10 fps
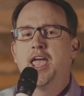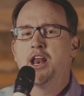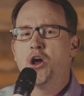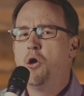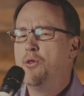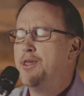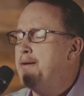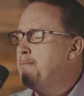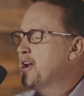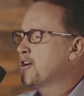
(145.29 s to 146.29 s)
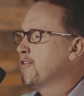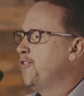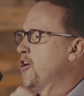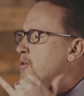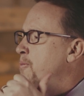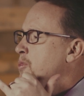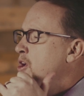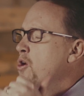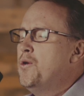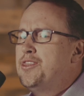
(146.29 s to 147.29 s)
and hold that microphone
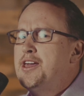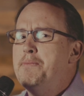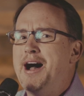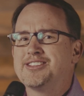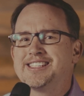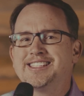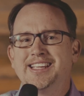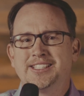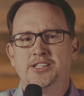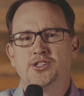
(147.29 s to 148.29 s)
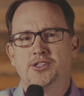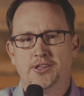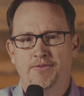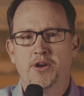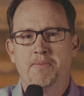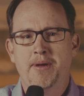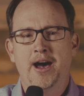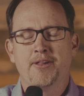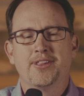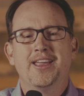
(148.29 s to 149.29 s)
within about 6 inches of your
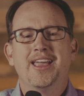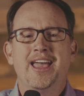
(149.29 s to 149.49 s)
mouth,